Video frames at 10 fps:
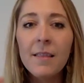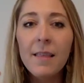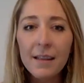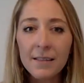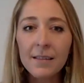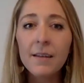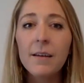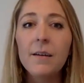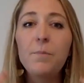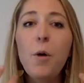that's going
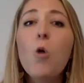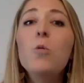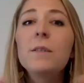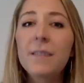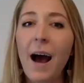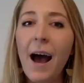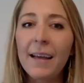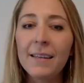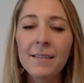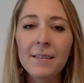to
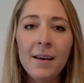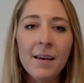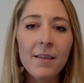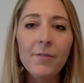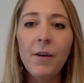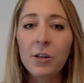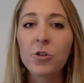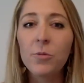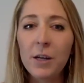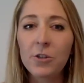potentize the
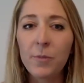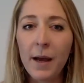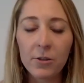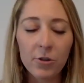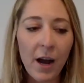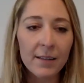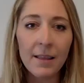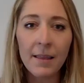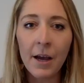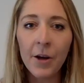functional mushroom extracts
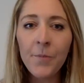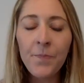in there.